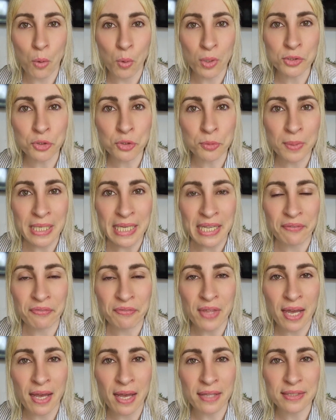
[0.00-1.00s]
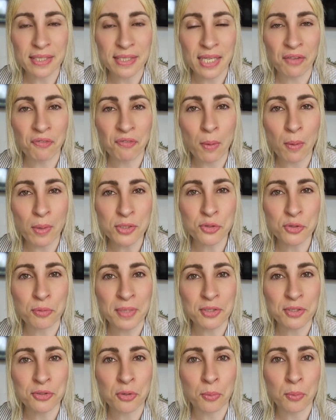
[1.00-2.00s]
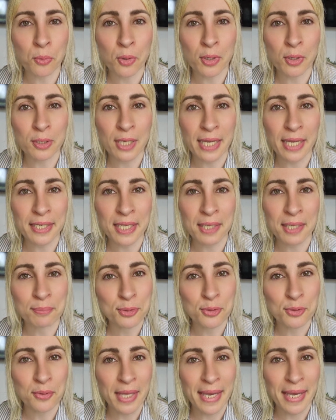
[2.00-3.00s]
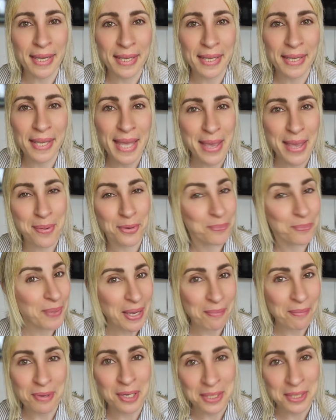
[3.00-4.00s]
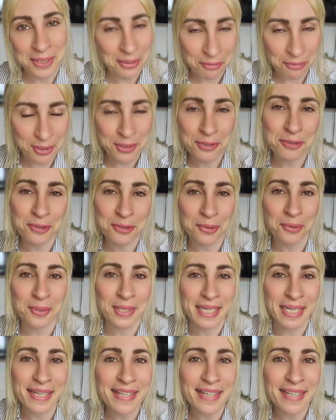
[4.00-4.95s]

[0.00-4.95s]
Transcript: I want to believe that if I was to meet someone like him today, it would be a very different story